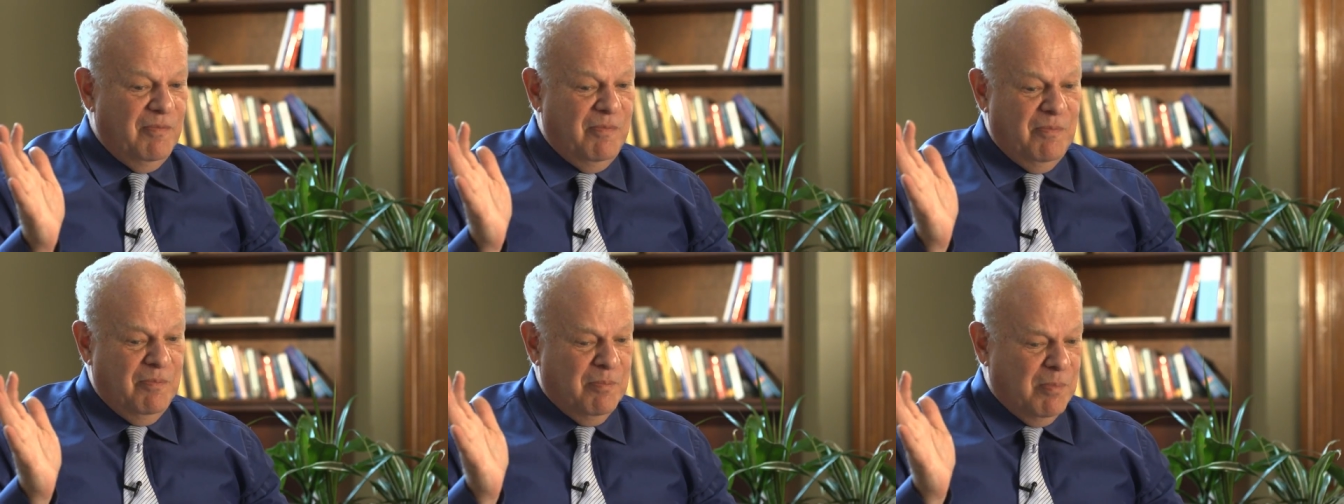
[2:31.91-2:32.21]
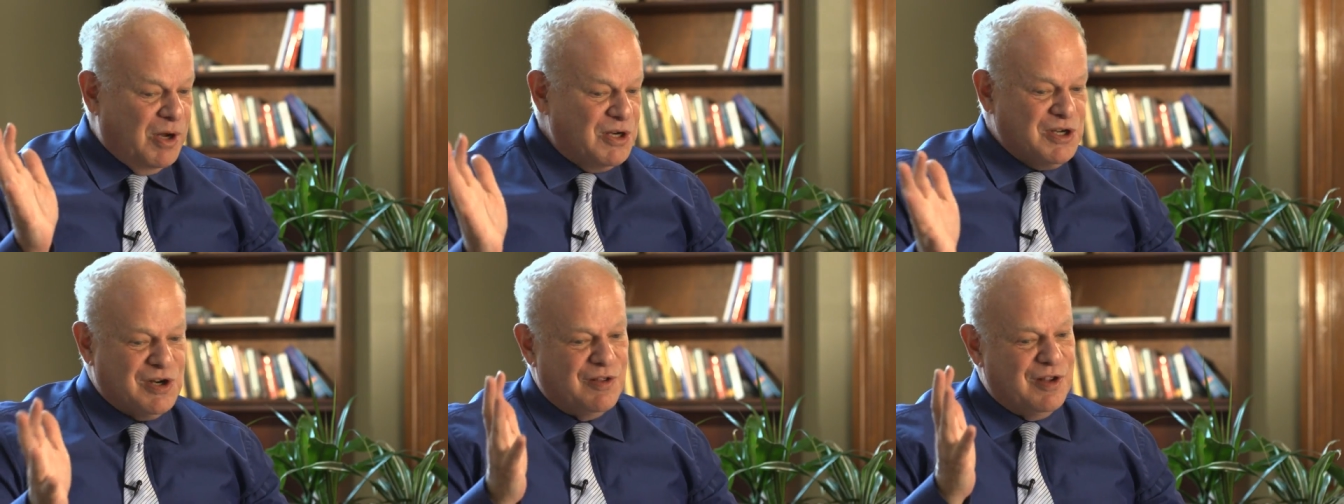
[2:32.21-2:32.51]

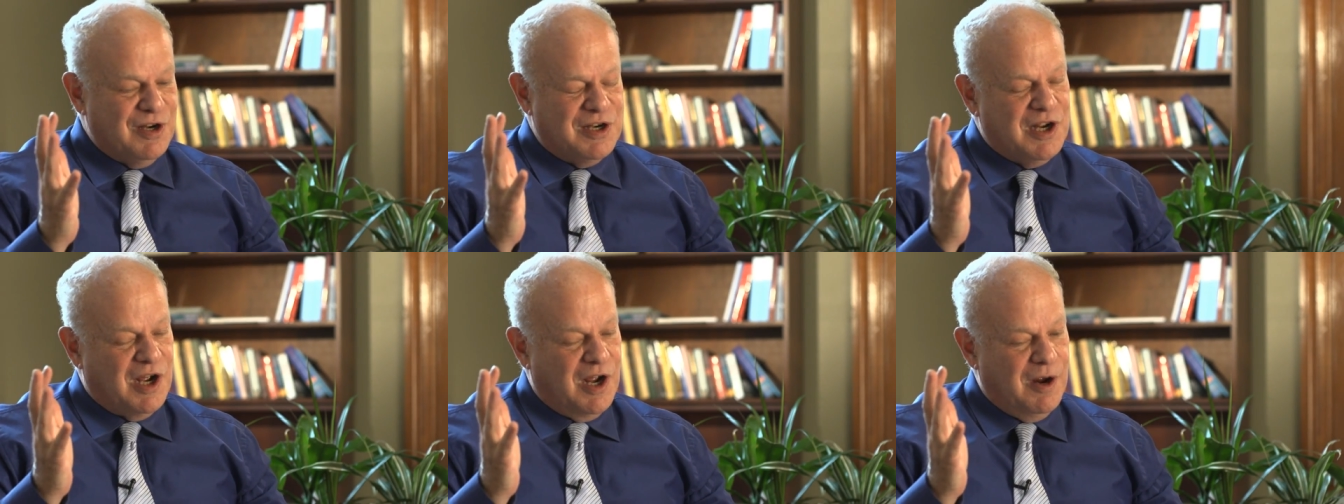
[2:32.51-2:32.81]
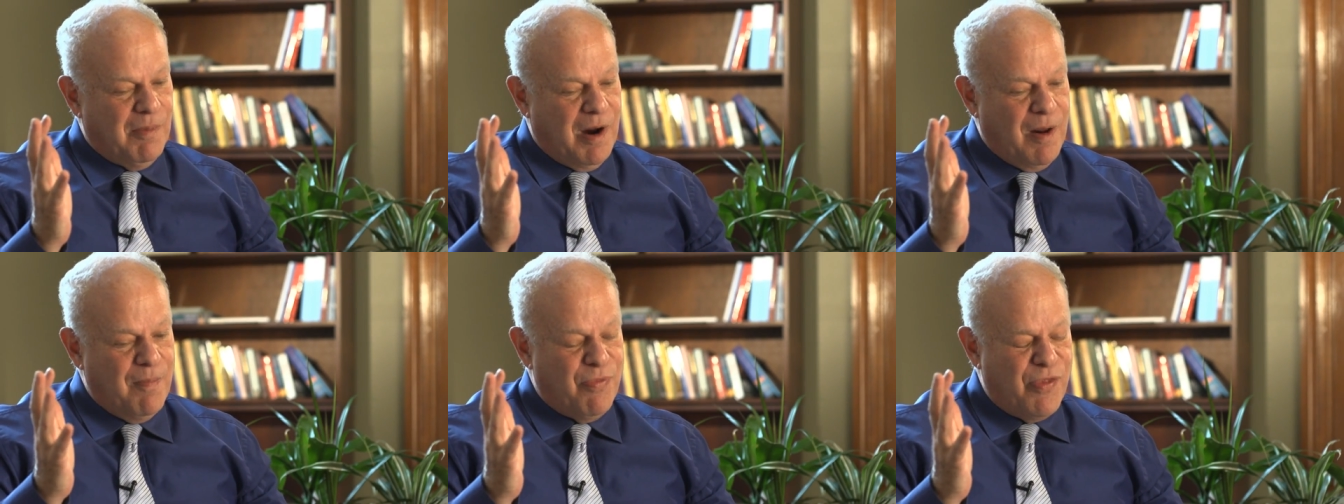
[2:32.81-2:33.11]
much of the
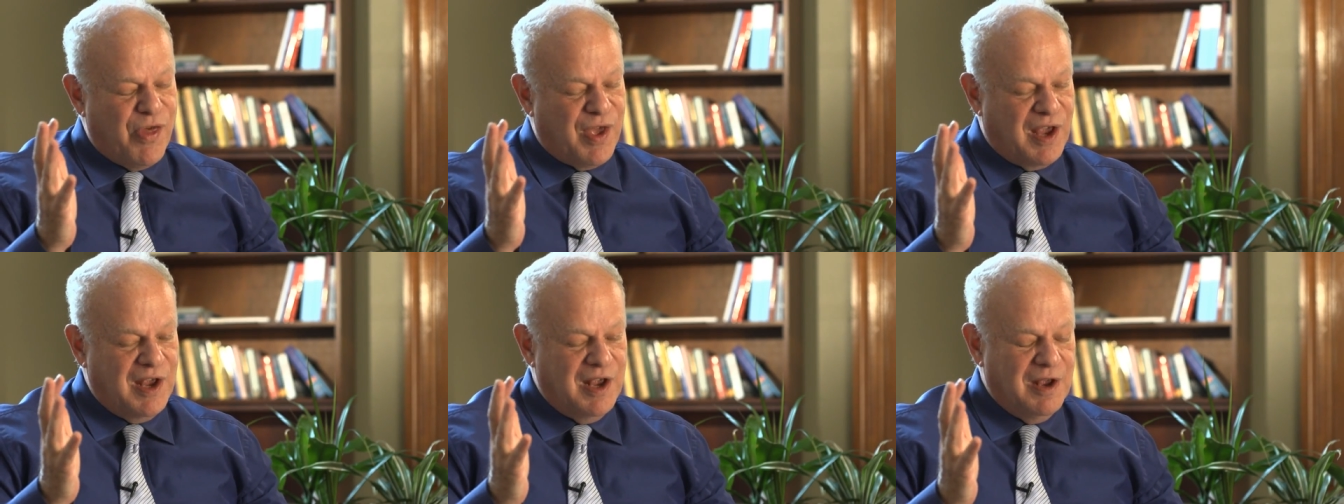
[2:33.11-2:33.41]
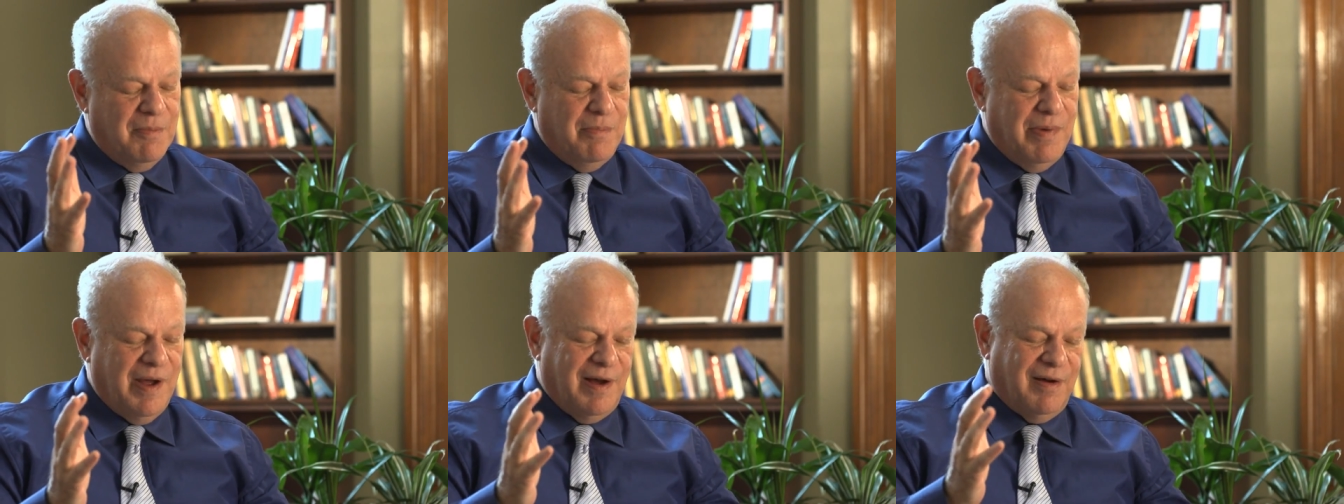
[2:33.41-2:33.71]
time I'm
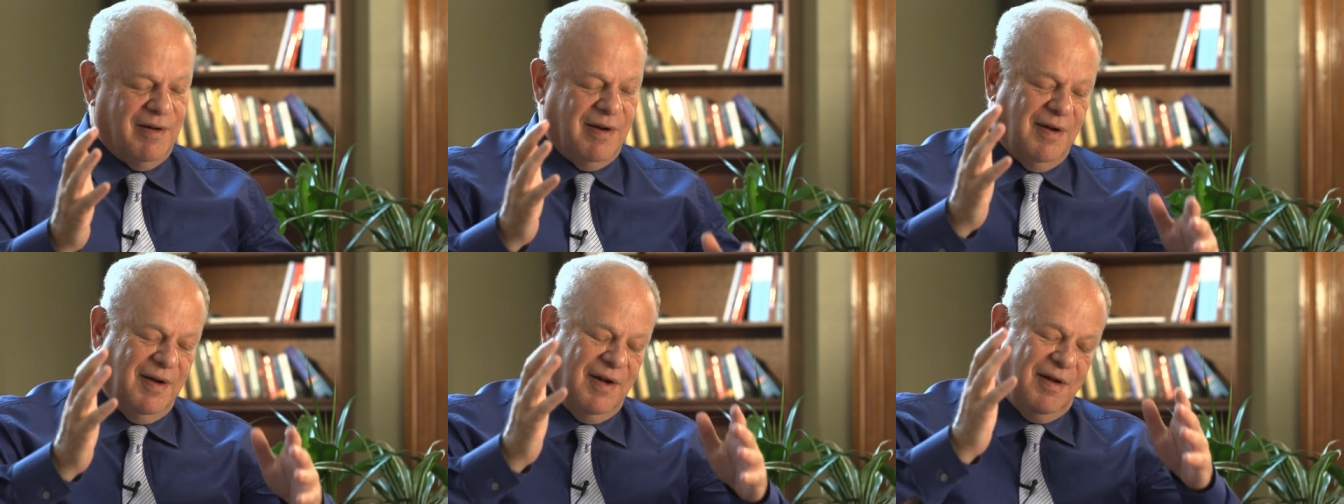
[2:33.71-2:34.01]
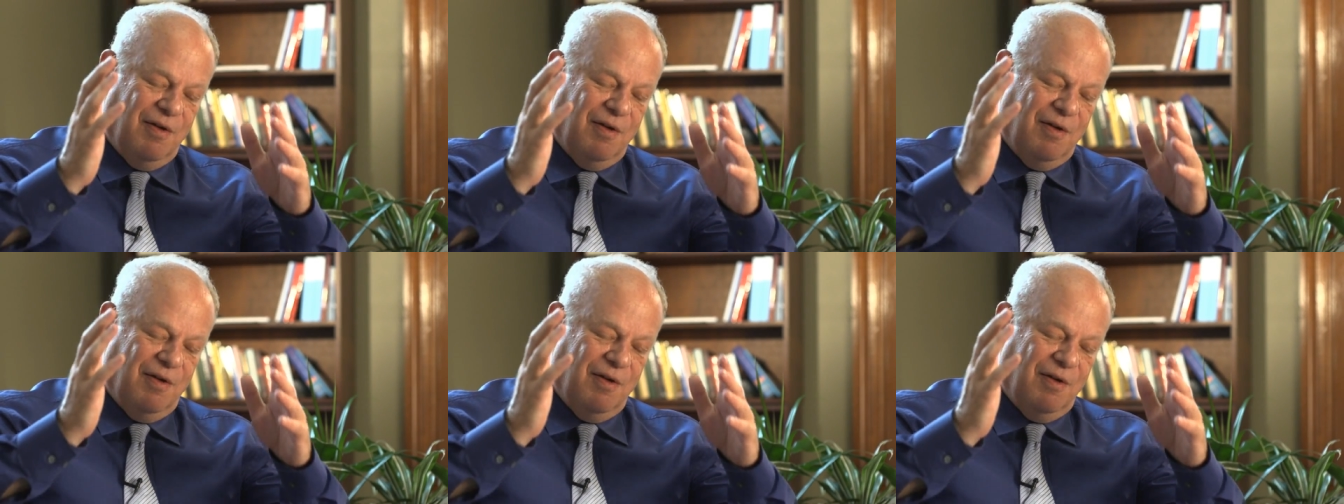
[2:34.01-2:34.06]
thinking about